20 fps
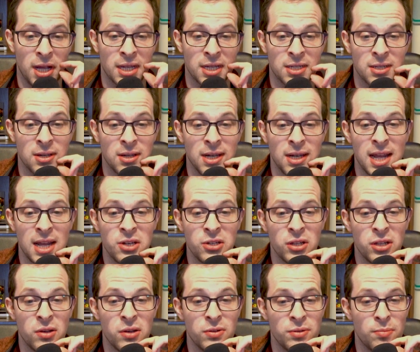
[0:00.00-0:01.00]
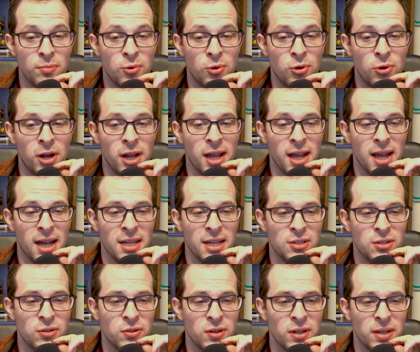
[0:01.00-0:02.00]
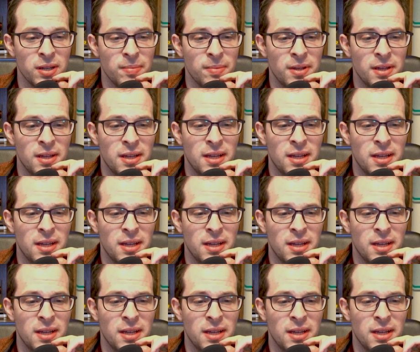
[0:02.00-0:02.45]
I guess it's called Angelo's Amore Ice Cream.